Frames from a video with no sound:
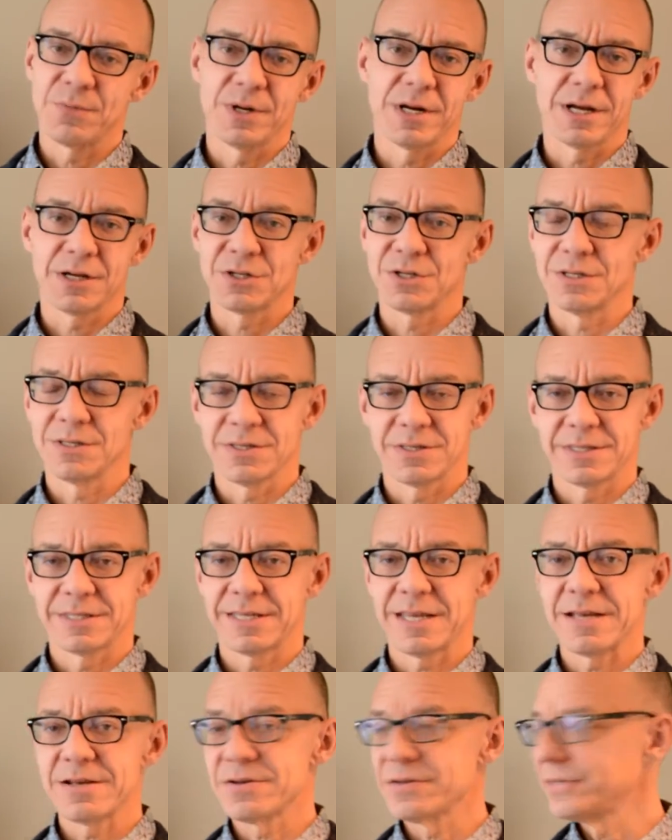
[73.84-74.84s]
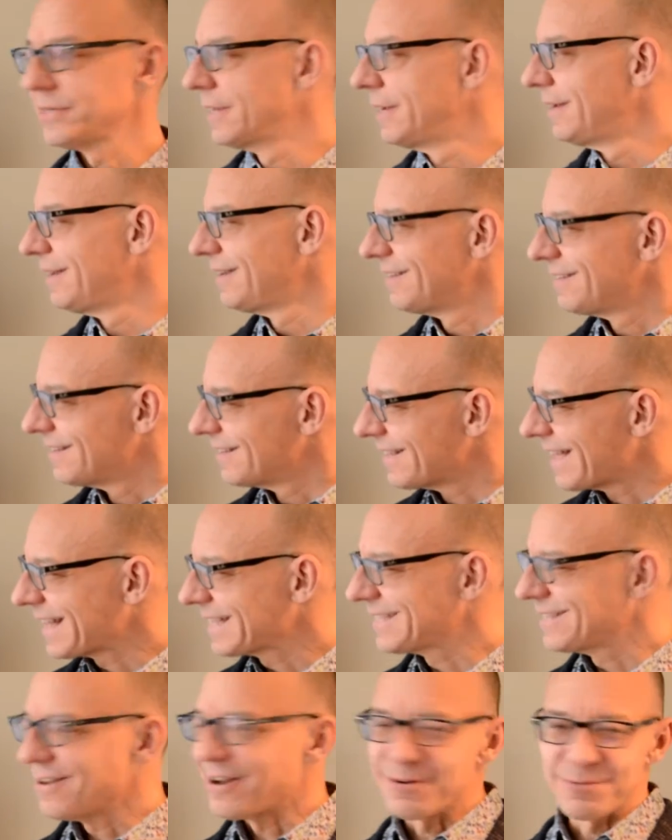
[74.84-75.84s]
reduction in sales.
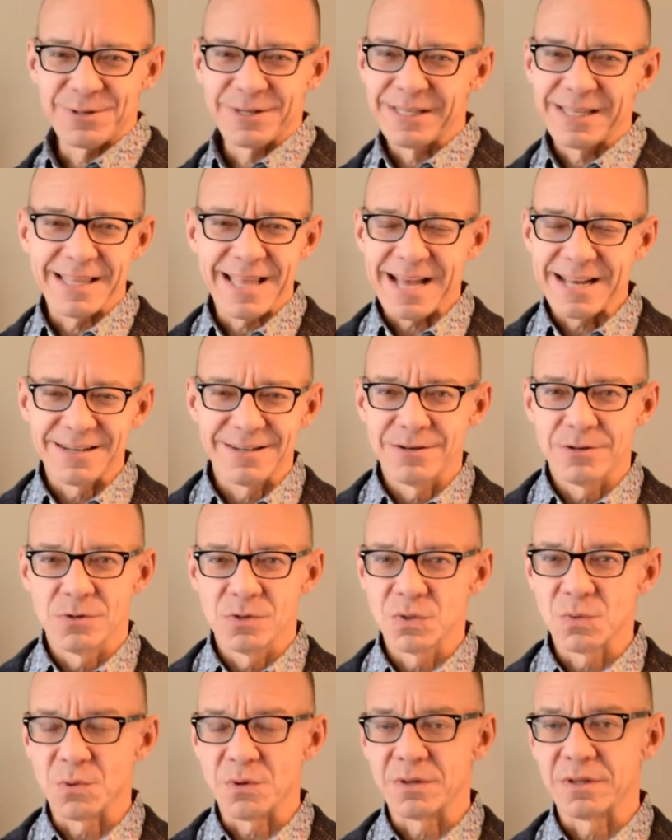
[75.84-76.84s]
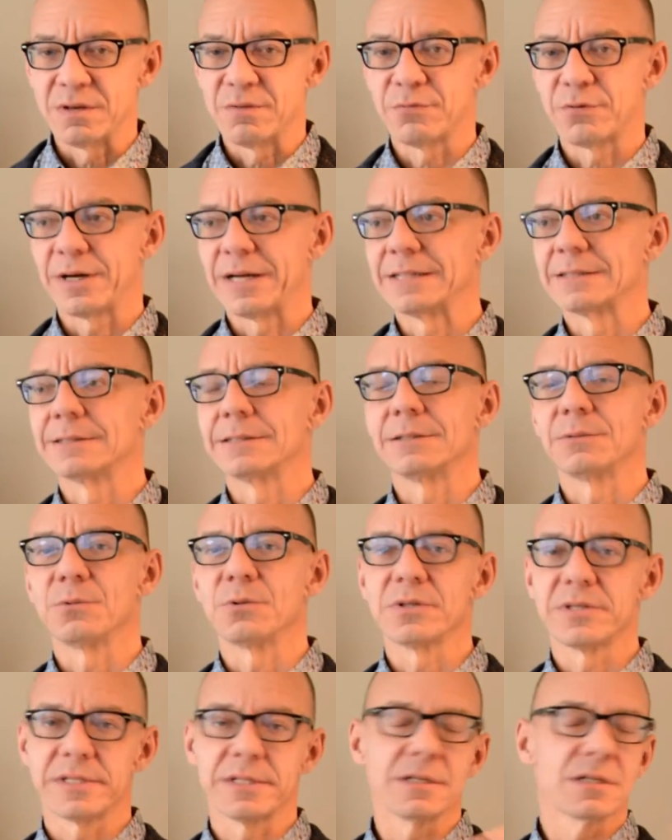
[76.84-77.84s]
That's not really that newsworthy, frankly. We'll
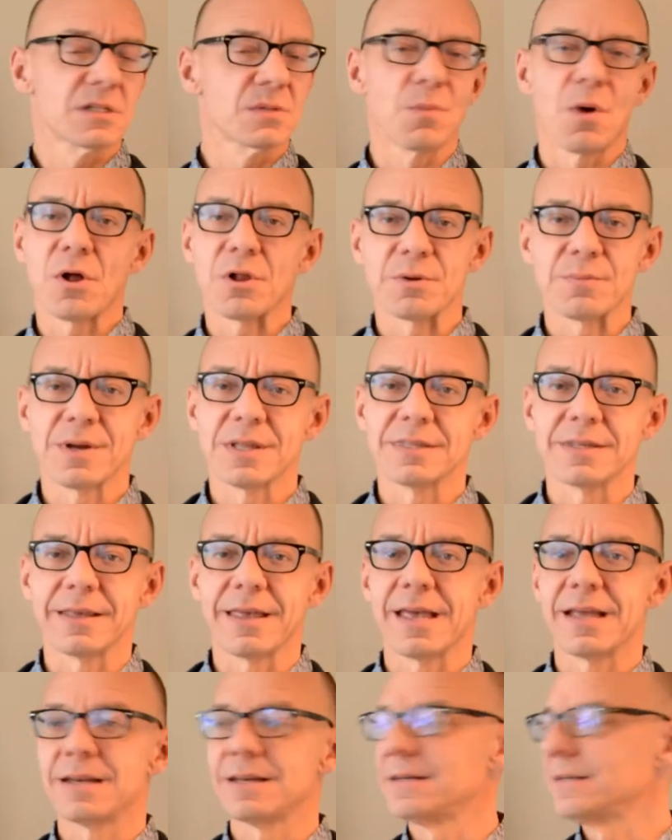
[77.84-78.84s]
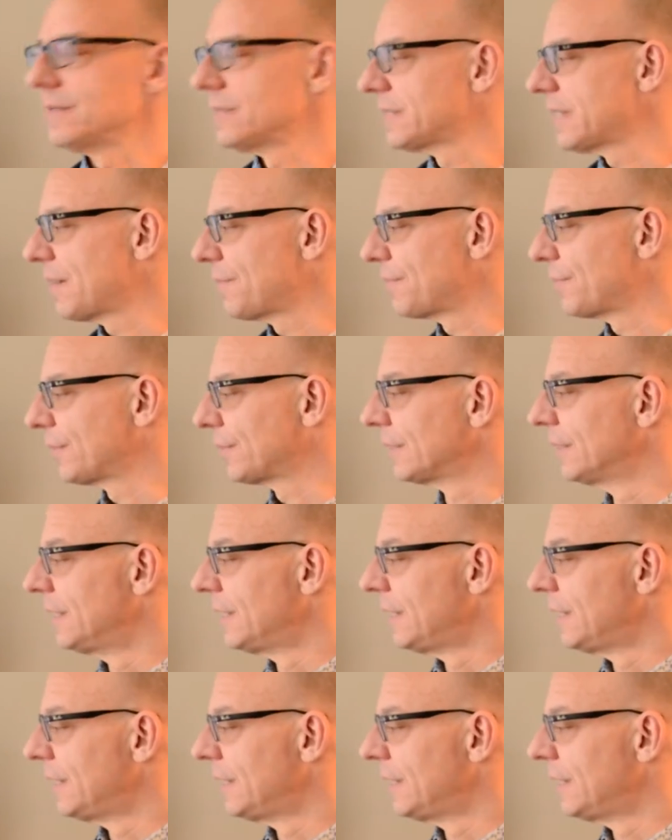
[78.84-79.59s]
see a smaller month again in December.